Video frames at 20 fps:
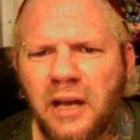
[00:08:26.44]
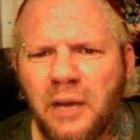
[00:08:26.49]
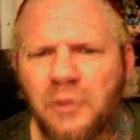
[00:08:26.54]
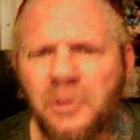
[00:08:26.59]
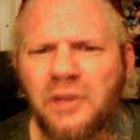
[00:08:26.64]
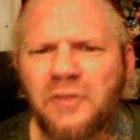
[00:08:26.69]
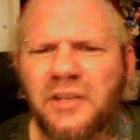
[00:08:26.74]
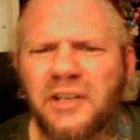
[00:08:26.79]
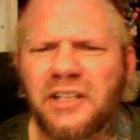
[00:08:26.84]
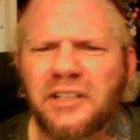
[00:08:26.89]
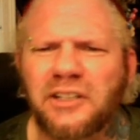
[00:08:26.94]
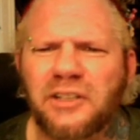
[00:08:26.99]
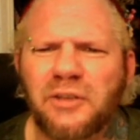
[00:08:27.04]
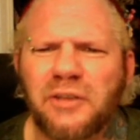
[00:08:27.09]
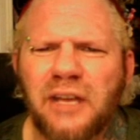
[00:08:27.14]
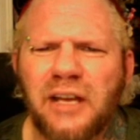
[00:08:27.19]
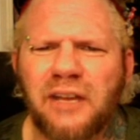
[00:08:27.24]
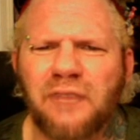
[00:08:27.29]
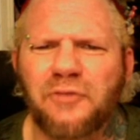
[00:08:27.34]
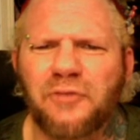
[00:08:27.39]
I wonder if you could
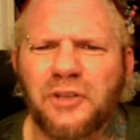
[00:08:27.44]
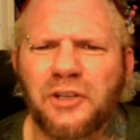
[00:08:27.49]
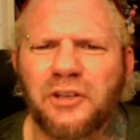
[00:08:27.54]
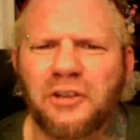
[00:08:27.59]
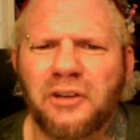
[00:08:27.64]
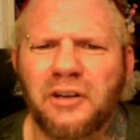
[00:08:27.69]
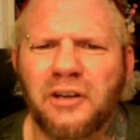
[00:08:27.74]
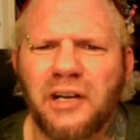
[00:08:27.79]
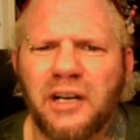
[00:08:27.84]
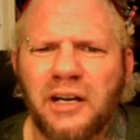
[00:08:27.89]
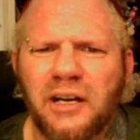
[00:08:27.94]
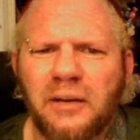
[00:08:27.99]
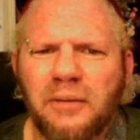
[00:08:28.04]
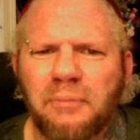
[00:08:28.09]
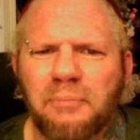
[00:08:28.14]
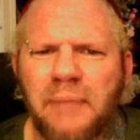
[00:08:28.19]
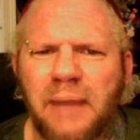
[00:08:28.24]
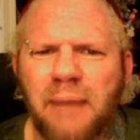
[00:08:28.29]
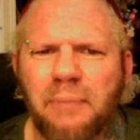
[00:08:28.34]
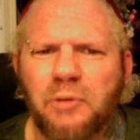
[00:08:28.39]
do that for your
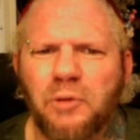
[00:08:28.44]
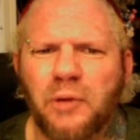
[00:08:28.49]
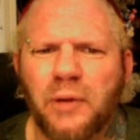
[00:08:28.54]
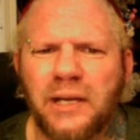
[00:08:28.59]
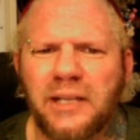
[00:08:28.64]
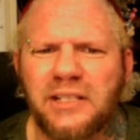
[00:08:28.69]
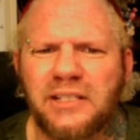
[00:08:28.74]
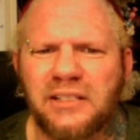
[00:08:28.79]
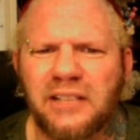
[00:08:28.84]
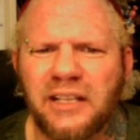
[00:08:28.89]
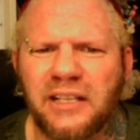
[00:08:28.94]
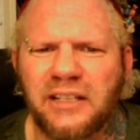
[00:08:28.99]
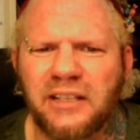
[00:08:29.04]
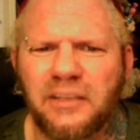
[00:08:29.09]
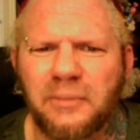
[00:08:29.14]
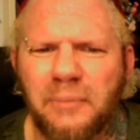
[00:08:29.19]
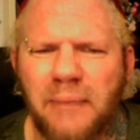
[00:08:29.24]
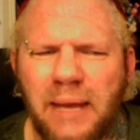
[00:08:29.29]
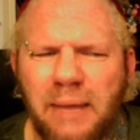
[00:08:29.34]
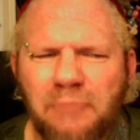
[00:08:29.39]
map quest, like
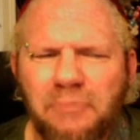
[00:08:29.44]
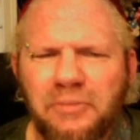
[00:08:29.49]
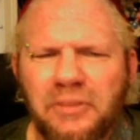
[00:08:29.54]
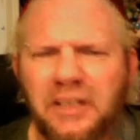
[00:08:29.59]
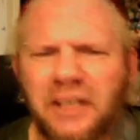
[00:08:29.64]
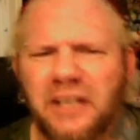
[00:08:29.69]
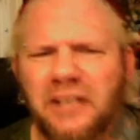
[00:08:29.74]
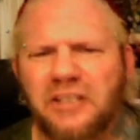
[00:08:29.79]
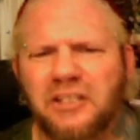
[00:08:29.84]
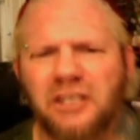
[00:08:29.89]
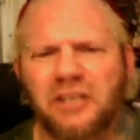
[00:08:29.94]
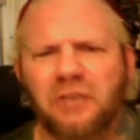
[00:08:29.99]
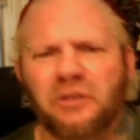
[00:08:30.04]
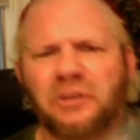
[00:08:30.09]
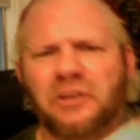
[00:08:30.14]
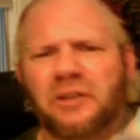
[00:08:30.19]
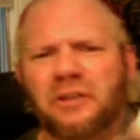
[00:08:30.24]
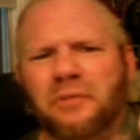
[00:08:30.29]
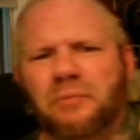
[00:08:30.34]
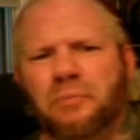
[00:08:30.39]
the map things,
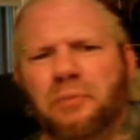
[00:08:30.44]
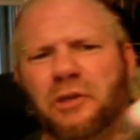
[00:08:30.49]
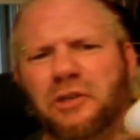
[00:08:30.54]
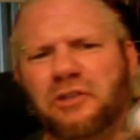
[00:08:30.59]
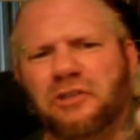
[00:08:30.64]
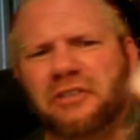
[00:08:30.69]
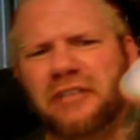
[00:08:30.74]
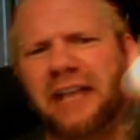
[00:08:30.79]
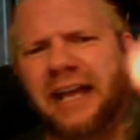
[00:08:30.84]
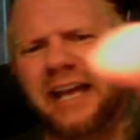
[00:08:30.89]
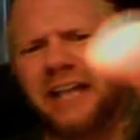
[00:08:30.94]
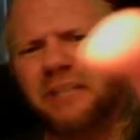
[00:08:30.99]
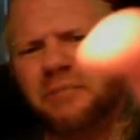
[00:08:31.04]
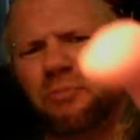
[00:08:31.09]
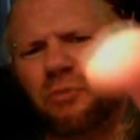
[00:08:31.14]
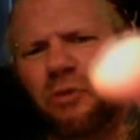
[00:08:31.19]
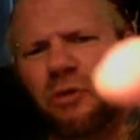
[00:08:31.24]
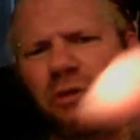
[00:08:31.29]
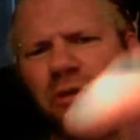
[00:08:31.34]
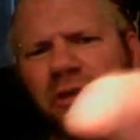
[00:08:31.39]
and put on your
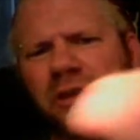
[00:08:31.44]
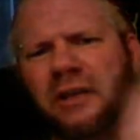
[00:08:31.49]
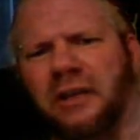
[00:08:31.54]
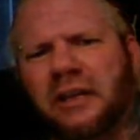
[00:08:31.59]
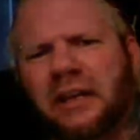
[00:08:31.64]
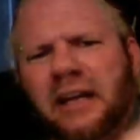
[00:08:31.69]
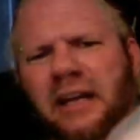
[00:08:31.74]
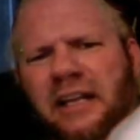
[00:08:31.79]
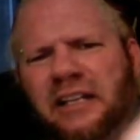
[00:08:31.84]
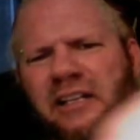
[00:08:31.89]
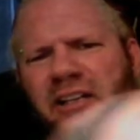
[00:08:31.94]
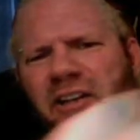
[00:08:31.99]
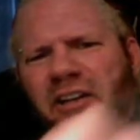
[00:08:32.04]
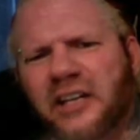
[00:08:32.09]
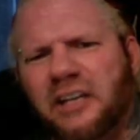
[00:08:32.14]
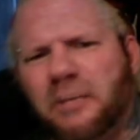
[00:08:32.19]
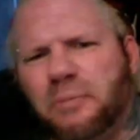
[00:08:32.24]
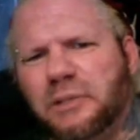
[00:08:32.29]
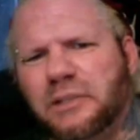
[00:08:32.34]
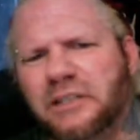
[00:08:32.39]
dashboard, and you
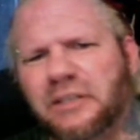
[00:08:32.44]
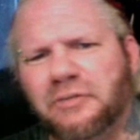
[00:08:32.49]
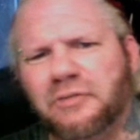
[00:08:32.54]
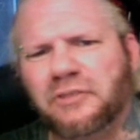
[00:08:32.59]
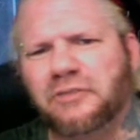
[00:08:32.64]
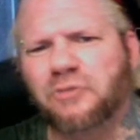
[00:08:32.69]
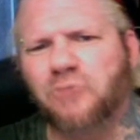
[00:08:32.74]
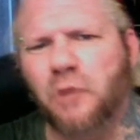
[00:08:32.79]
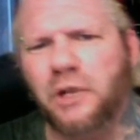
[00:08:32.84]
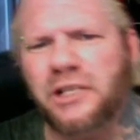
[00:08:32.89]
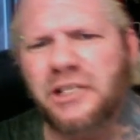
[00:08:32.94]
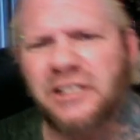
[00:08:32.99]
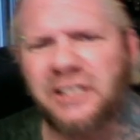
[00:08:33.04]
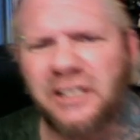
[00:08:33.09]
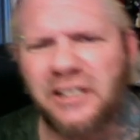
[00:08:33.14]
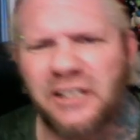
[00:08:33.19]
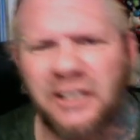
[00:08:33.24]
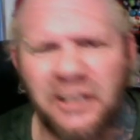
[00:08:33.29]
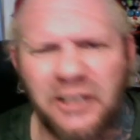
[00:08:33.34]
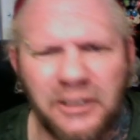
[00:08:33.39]
can put different voices
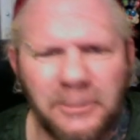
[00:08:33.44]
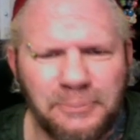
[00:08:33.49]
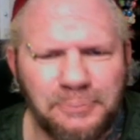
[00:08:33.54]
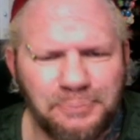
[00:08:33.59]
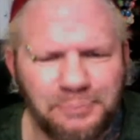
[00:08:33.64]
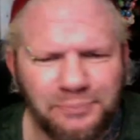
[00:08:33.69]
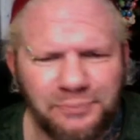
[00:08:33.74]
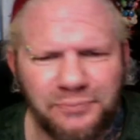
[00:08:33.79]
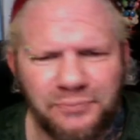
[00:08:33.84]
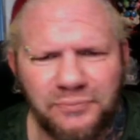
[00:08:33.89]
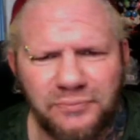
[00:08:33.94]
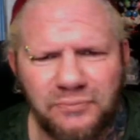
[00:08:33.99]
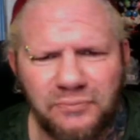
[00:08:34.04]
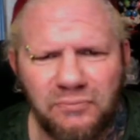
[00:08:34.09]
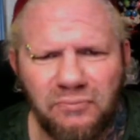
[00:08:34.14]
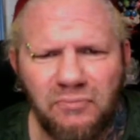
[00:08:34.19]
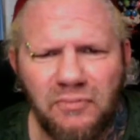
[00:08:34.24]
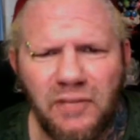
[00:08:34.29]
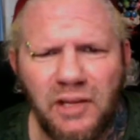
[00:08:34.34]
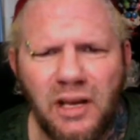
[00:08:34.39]
in there.
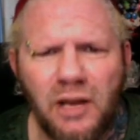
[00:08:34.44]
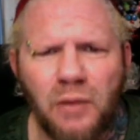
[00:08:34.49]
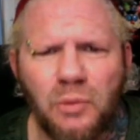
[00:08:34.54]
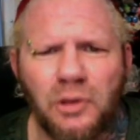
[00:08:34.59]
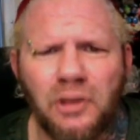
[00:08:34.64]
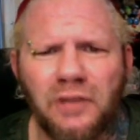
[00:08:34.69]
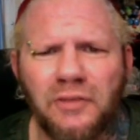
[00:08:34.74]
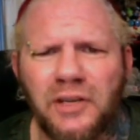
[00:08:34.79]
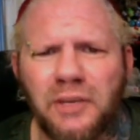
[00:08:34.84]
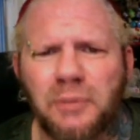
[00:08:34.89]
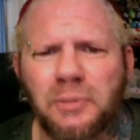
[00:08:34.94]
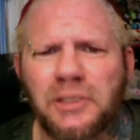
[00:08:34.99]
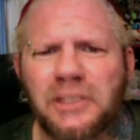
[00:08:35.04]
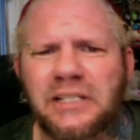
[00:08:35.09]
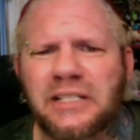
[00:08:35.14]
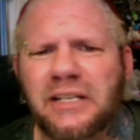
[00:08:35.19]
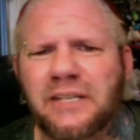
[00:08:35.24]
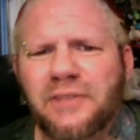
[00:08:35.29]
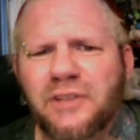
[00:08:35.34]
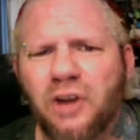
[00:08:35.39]
I wonder if you could put
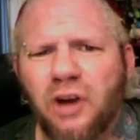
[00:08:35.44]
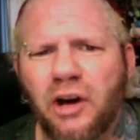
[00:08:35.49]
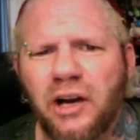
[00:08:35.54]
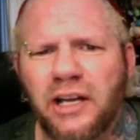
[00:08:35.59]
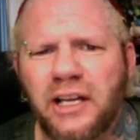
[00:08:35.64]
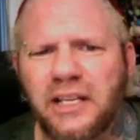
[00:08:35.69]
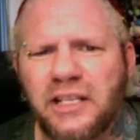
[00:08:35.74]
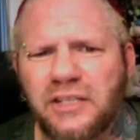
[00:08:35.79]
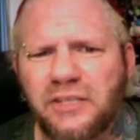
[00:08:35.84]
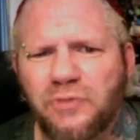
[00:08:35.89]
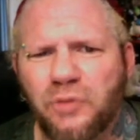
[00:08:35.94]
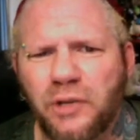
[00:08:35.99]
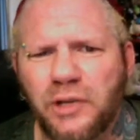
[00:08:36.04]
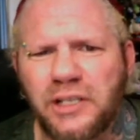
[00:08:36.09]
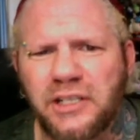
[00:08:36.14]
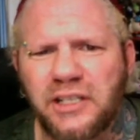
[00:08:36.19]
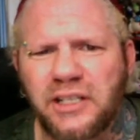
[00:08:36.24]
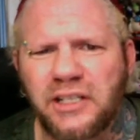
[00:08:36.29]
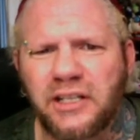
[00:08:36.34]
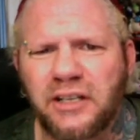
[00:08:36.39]
Stephen Hawking's
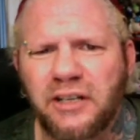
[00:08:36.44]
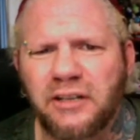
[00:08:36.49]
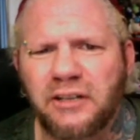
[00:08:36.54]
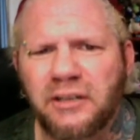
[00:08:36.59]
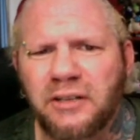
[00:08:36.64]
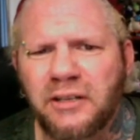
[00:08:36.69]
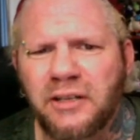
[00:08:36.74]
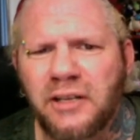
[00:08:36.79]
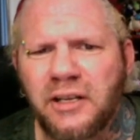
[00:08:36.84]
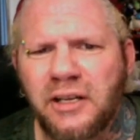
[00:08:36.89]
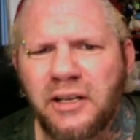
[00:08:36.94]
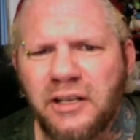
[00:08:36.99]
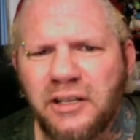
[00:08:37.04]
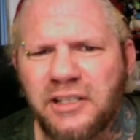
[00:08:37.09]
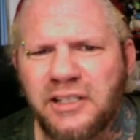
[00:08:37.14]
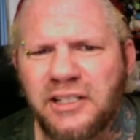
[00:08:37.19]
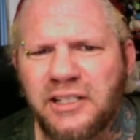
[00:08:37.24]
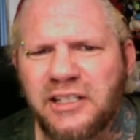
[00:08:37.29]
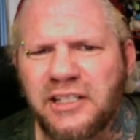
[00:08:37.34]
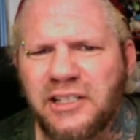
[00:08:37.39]
voice in there,
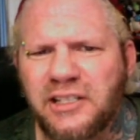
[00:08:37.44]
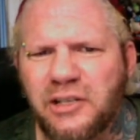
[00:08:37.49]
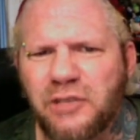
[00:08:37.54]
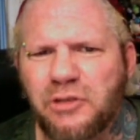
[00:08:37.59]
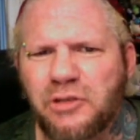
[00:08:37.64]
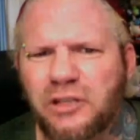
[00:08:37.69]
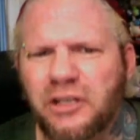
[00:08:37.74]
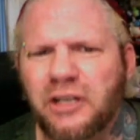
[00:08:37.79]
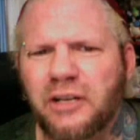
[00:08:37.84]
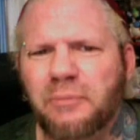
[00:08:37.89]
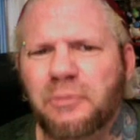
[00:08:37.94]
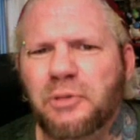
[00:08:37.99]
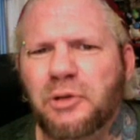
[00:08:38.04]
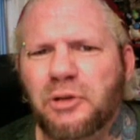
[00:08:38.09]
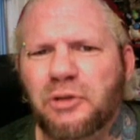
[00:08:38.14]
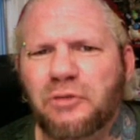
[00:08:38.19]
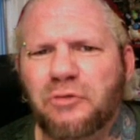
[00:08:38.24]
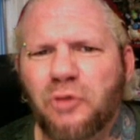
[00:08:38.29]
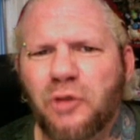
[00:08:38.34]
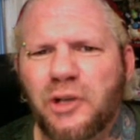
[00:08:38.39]
because since he's using a
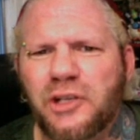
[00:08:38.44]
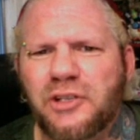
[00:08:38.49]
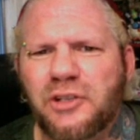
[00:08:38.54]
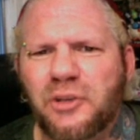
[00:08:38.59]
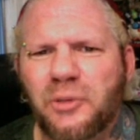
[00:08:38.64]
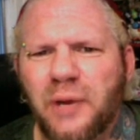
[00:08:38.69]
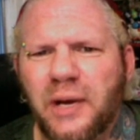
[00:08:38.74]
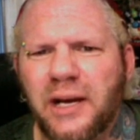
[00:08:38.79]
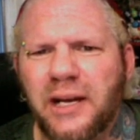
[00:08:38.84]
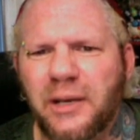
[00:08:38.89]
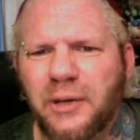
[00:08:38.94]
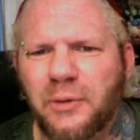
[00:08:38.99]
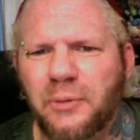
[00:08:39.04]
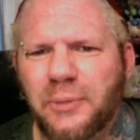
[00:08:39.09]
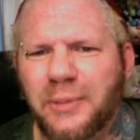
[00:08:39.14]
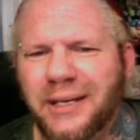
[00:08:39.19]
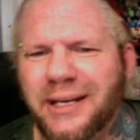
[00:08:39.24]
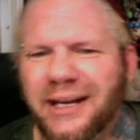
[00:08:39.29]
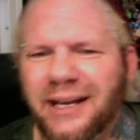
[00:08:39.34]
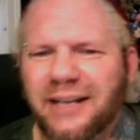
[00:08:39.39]
computer voice already, it
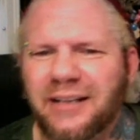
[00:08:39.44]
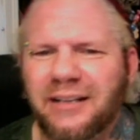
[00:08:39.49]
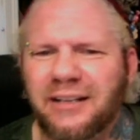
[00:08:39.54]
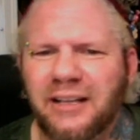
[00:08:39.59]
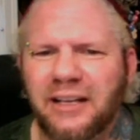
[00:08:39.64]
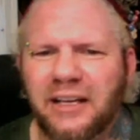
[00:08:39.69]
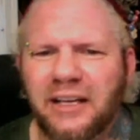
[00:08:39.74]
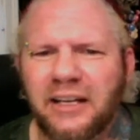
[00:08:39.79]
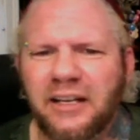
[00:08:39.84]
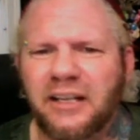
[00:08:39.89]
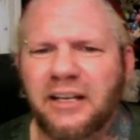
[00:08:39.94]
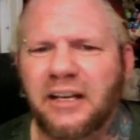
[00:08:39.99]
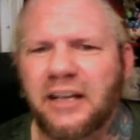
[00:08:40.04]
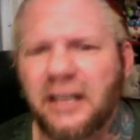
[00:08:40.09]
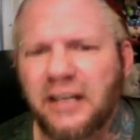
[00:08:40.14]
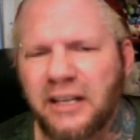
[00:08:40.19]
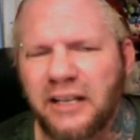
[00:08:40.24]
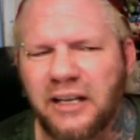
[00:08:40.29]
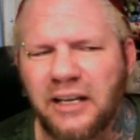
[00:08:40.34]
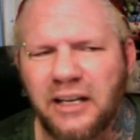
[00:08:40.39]
would be kind of like
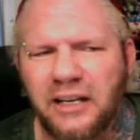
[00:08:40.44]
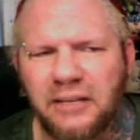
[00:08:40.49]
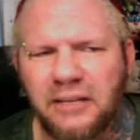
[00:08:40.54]
a